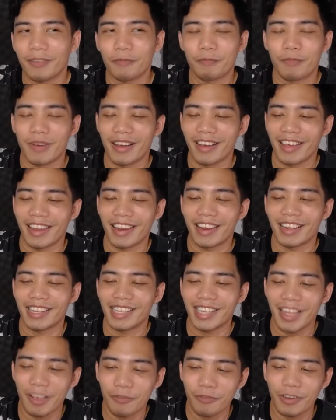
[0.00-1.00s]
but
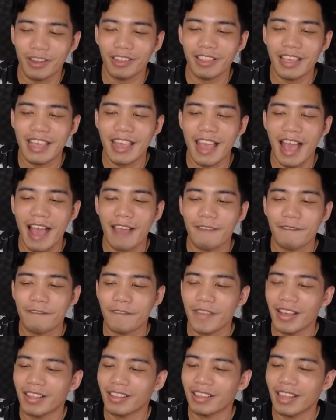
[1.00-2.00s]
definitely I
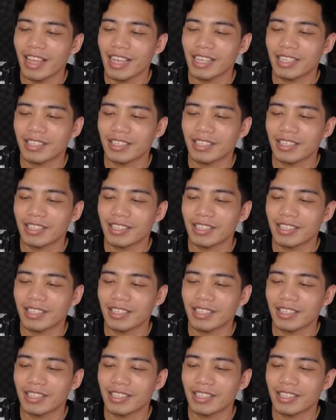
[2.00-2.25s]
felt like